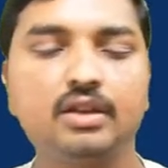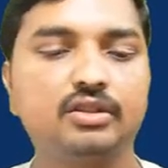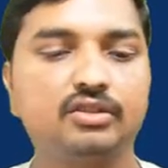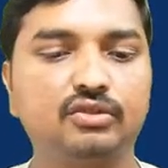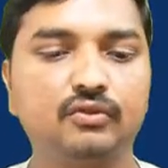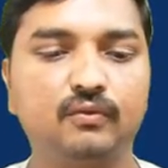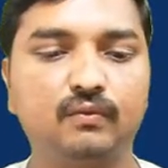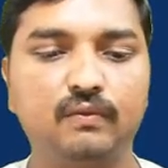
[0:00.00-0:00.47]

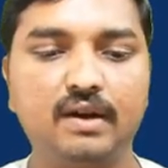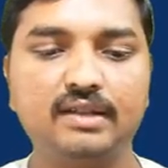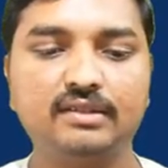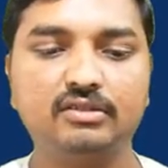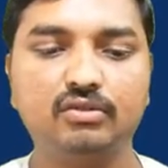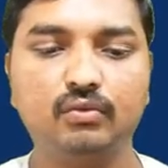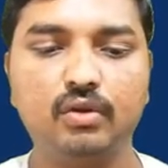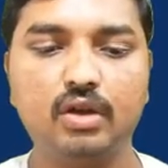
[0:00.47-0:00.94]
So
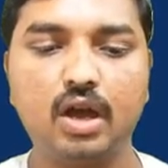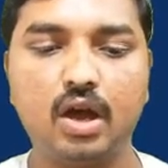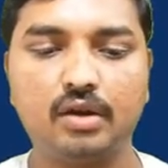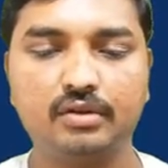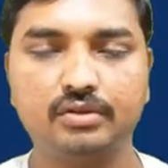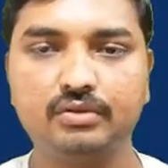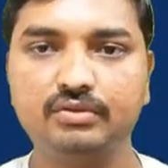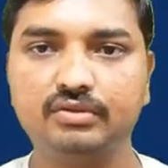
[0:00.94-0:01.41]
first we
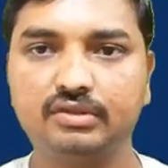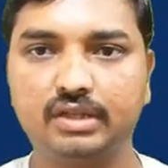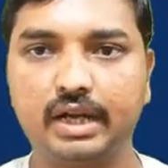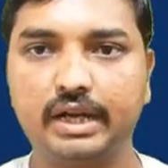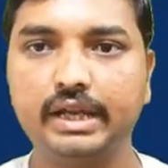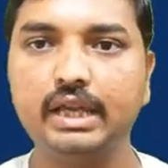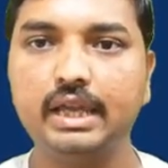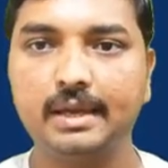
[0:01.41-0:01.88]
have to
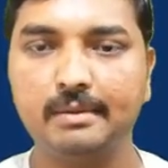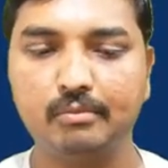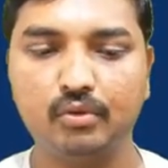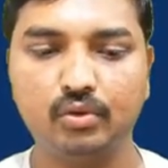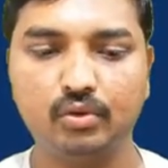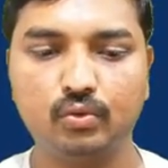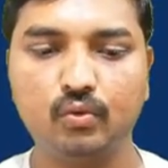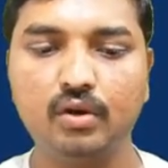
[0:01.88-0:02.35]
study
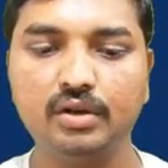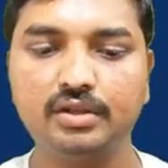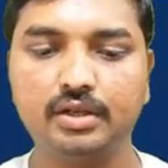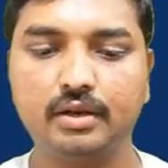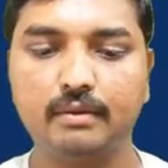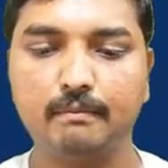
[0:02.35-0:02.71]
about what?